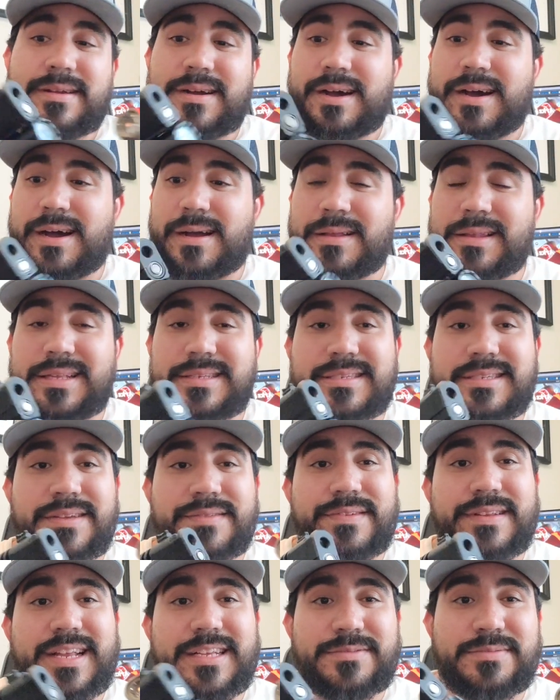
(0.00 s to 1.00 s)
Let's see
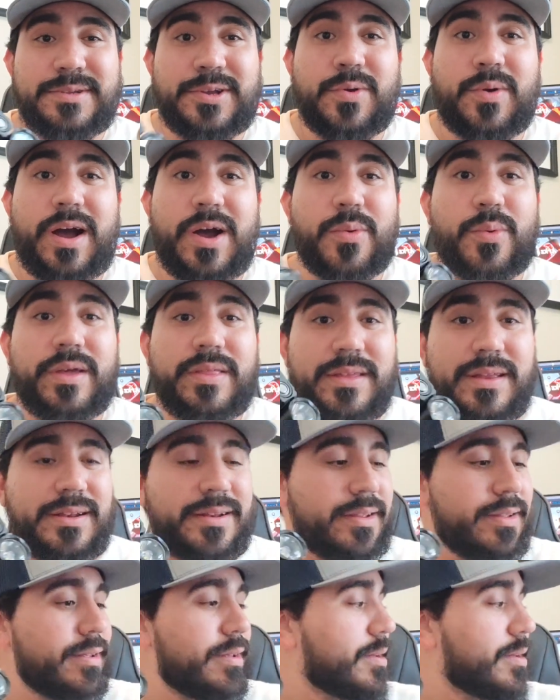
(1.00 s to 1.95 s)
if he lets me go out with it.